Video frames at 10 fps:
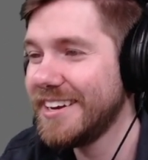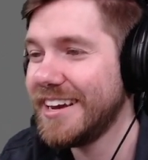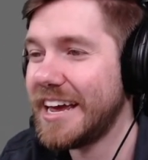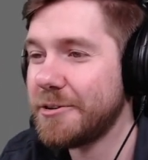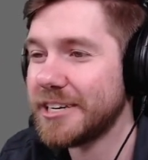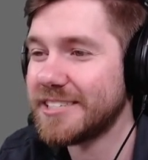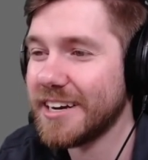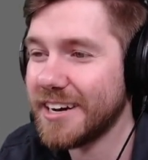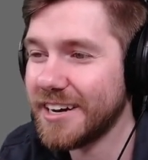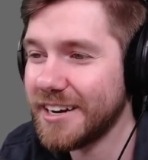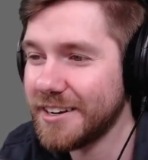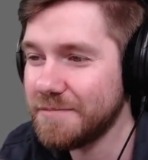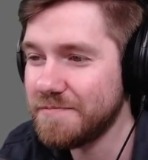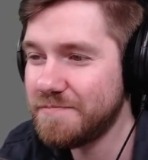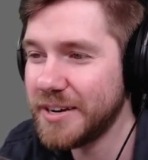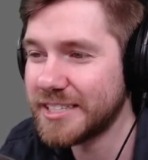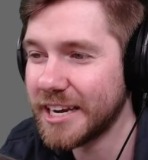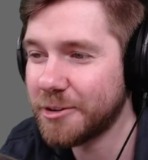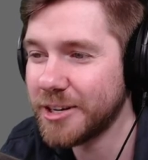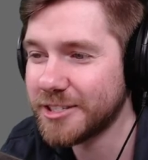Anyways, big
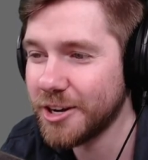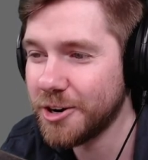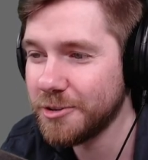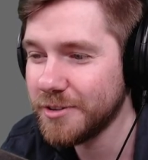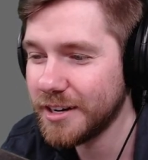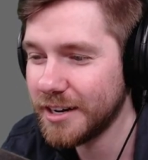takeaways though.